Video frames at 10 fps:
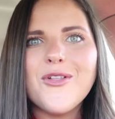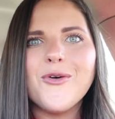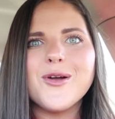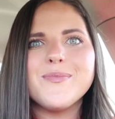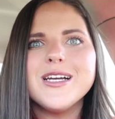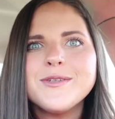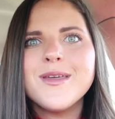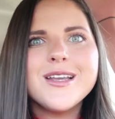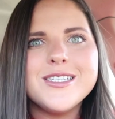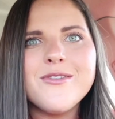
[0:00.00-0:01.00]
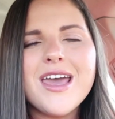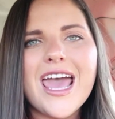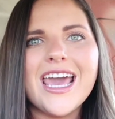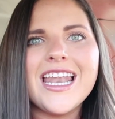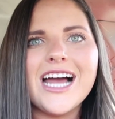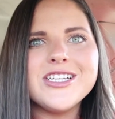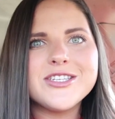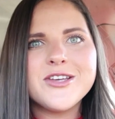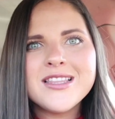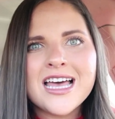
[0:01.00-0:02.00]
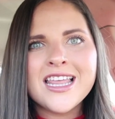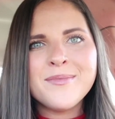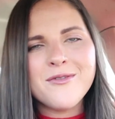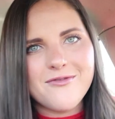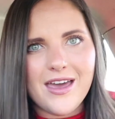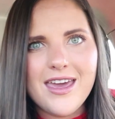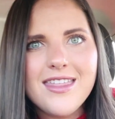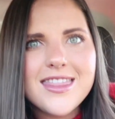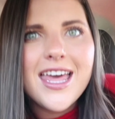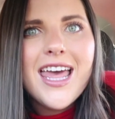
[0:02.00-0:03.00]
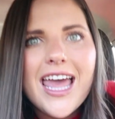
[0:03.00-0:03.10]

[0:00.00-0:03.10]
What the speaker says: the Lord push me to do it, and I just took that leap of faith,